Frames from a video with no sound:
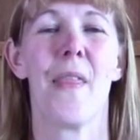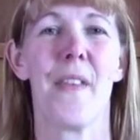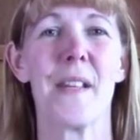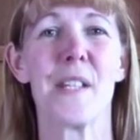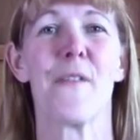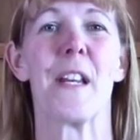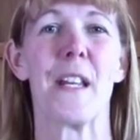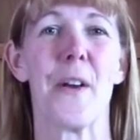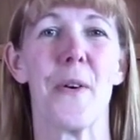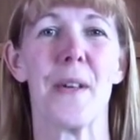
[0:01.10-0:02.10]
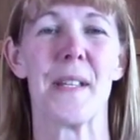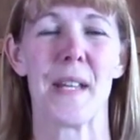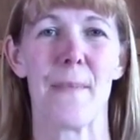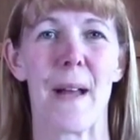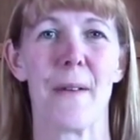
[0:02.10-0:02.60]
This video is
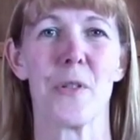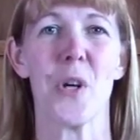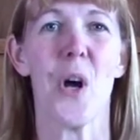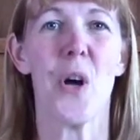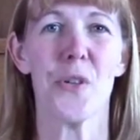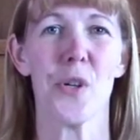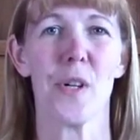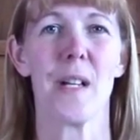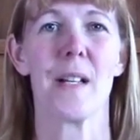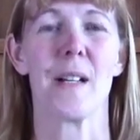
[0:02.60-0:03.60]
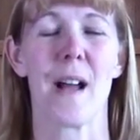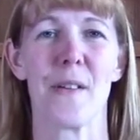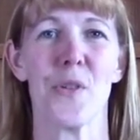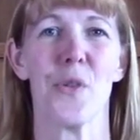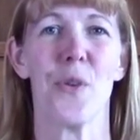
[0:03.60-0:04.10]
about alternate
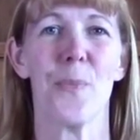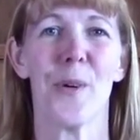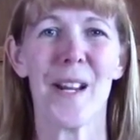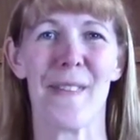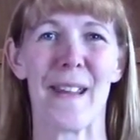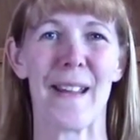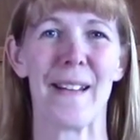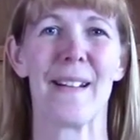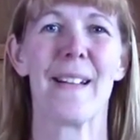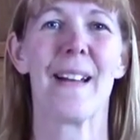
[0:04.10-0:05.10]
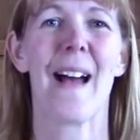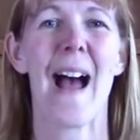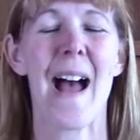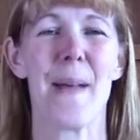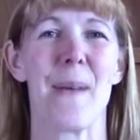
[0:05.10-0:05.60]
nostril breathing. Hi,